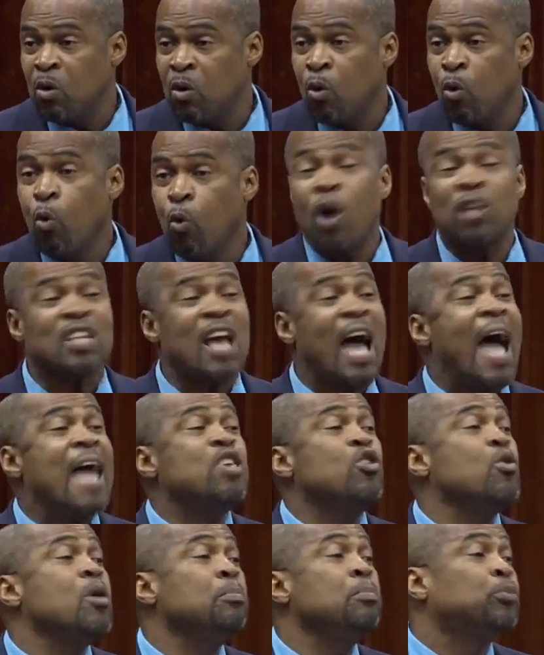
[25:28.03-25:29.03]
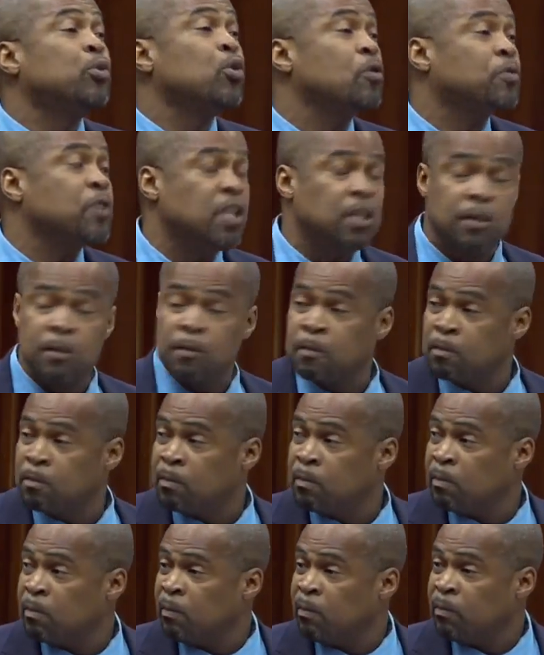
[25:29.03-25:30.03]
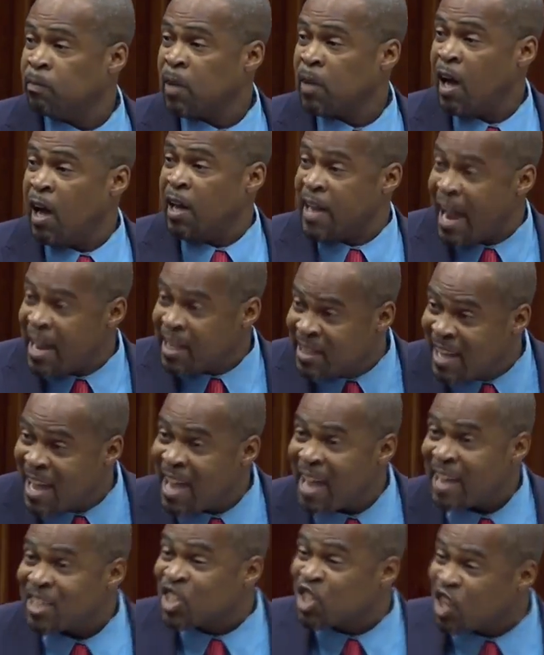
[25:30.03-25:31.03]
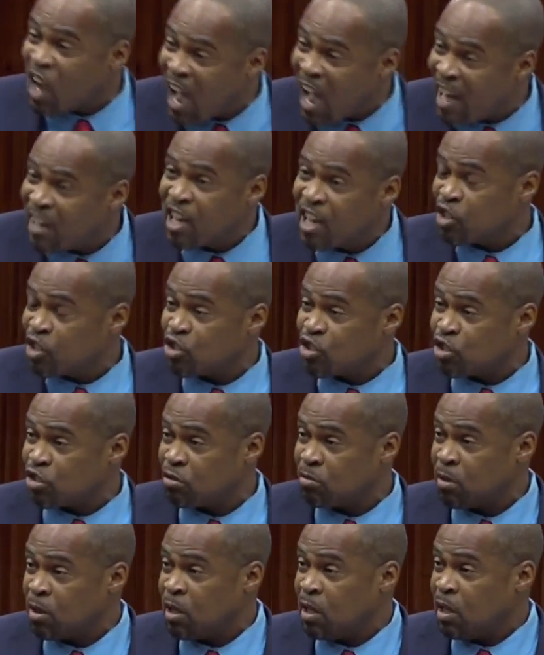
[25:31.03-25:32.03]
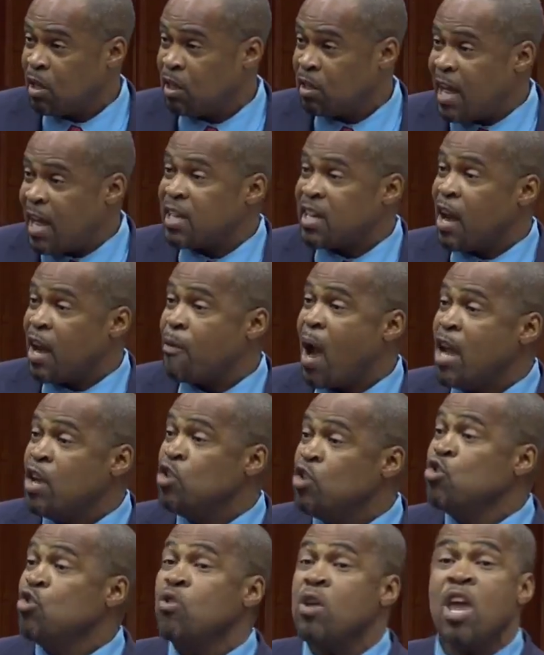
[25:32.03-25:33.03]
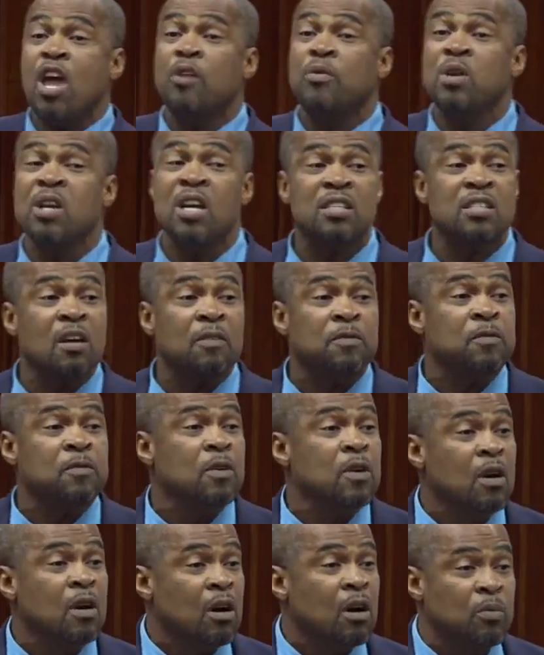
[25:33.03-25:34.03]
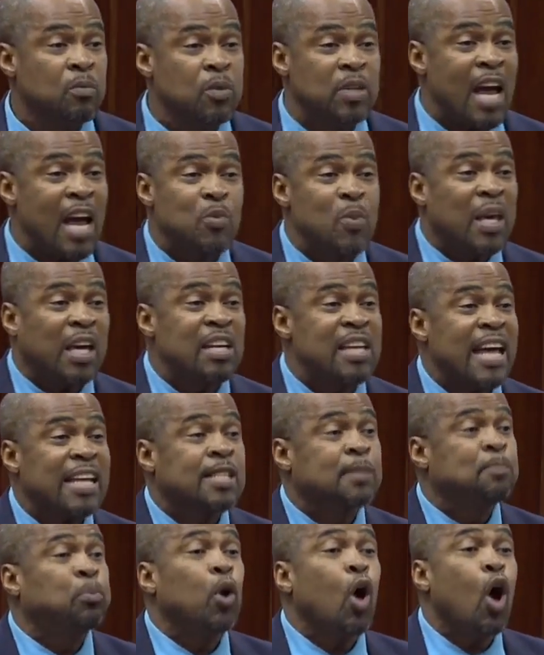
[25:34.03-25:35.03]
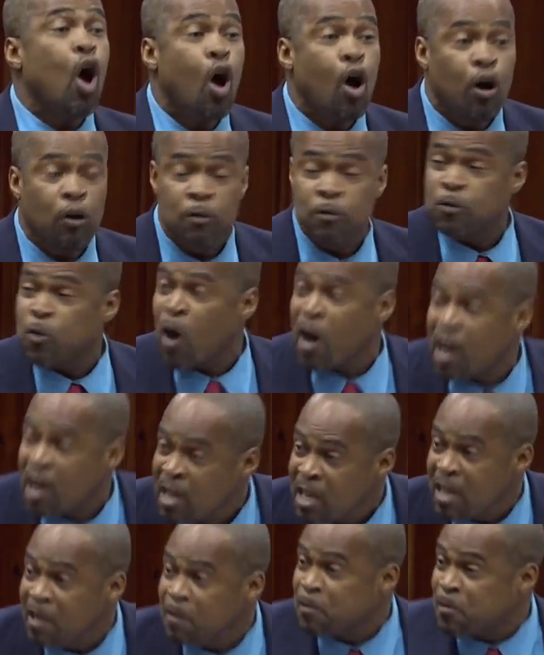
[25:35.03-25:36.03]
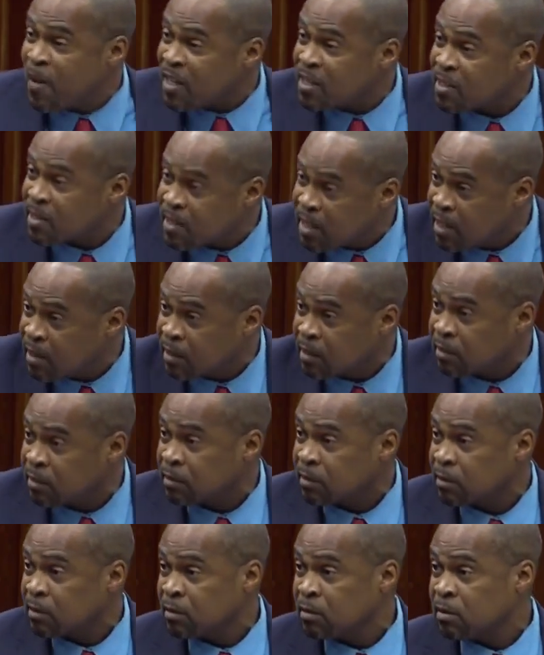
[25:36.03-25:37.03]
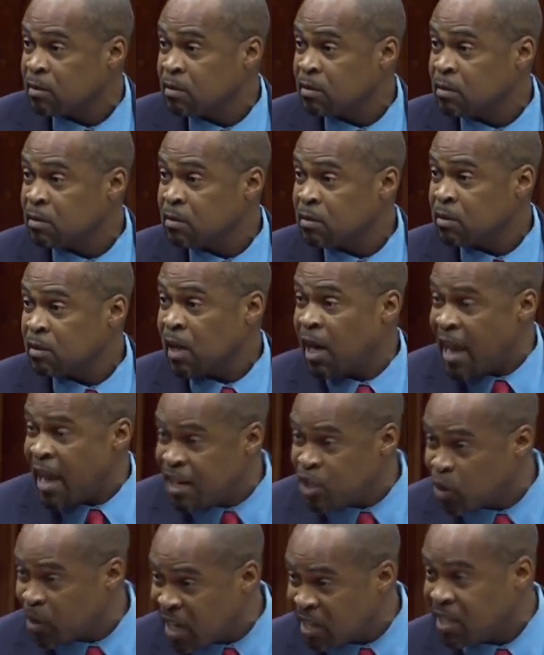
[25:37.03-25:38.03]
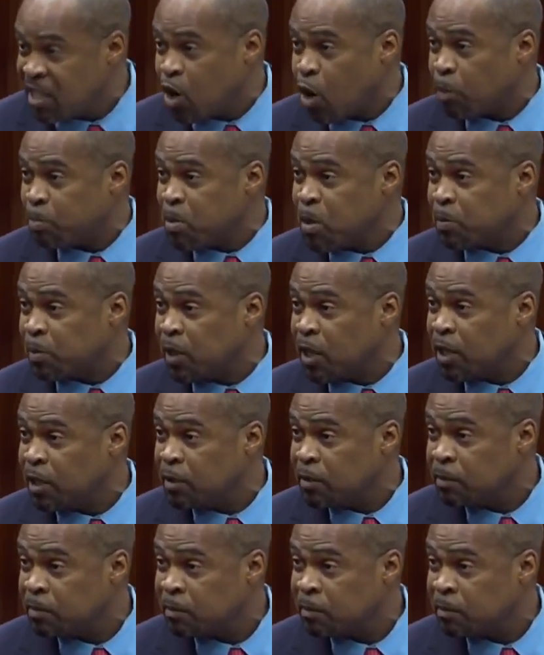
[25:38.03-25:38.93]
What are you improving? And I dare challenge that there are new areas that we can explore for investing and educating our people in.